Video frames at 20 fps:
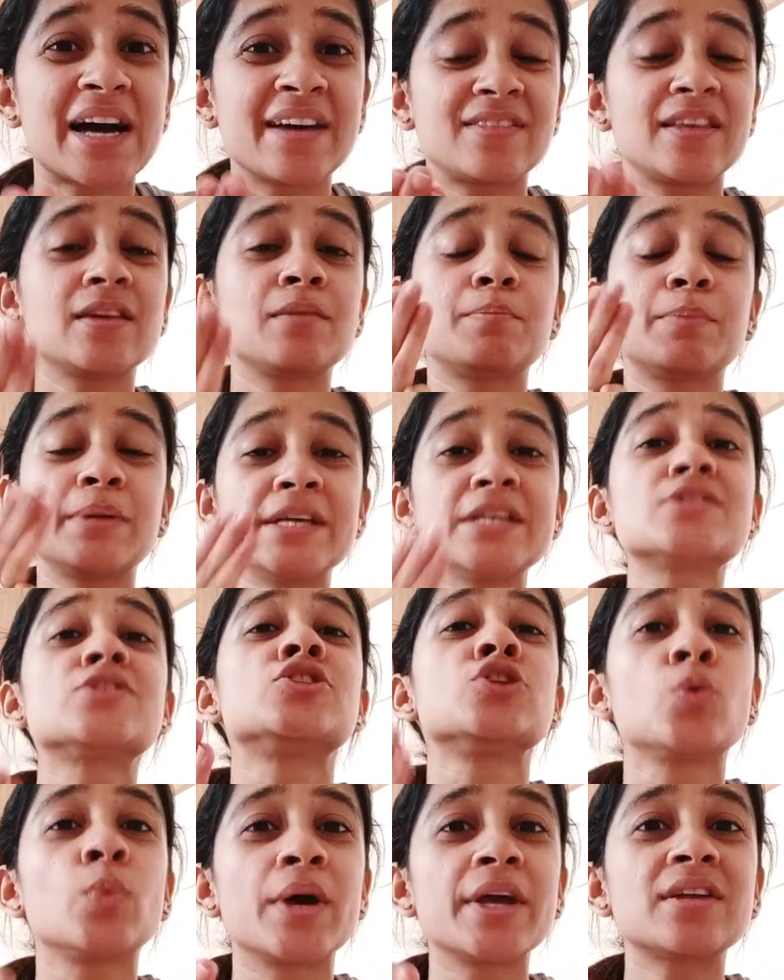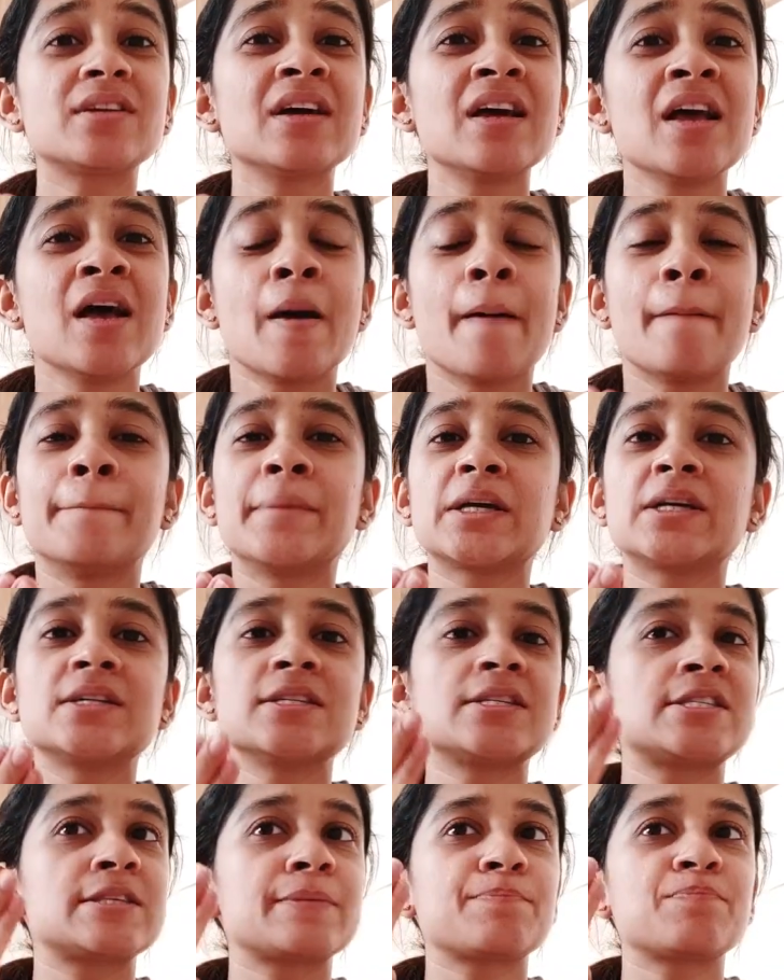I think please do it
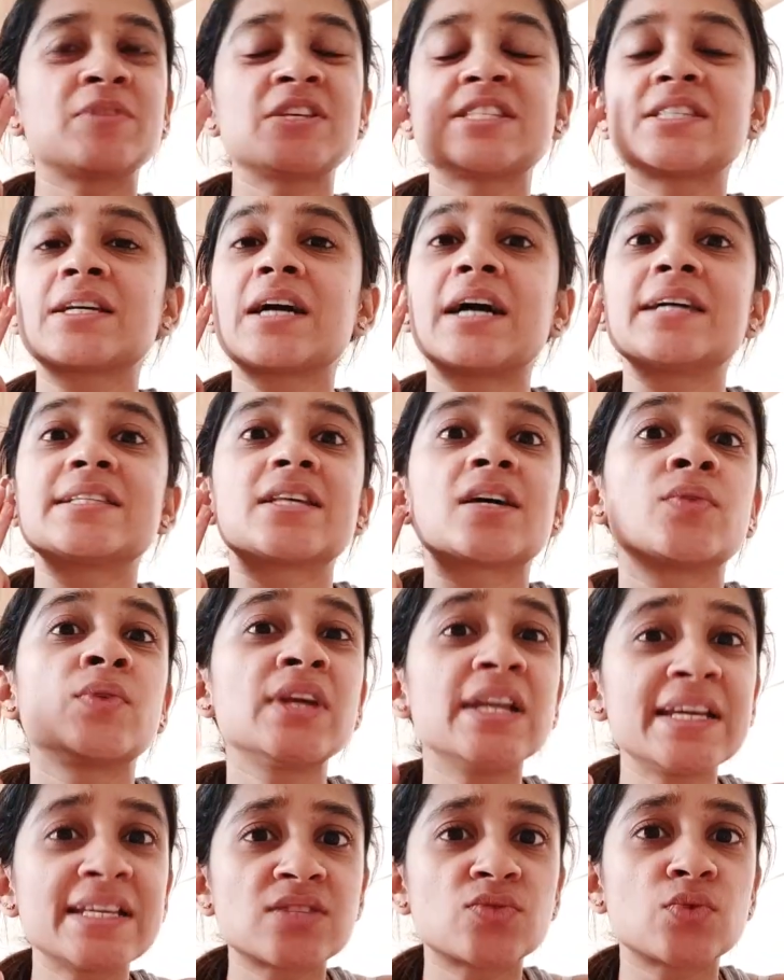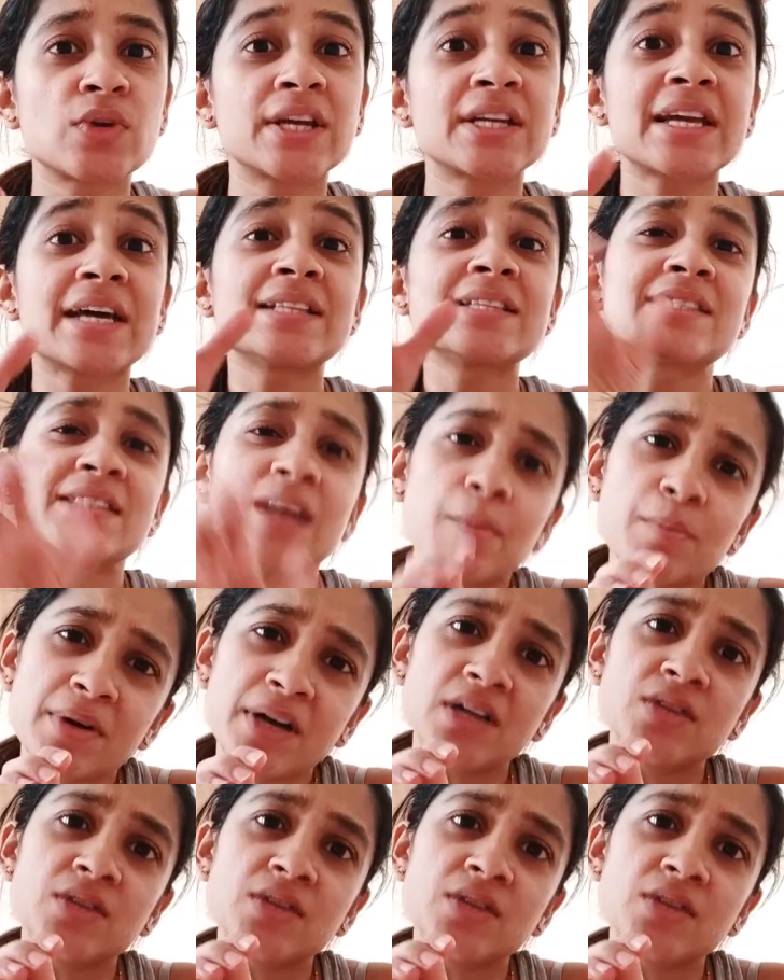because these guys are really strict and some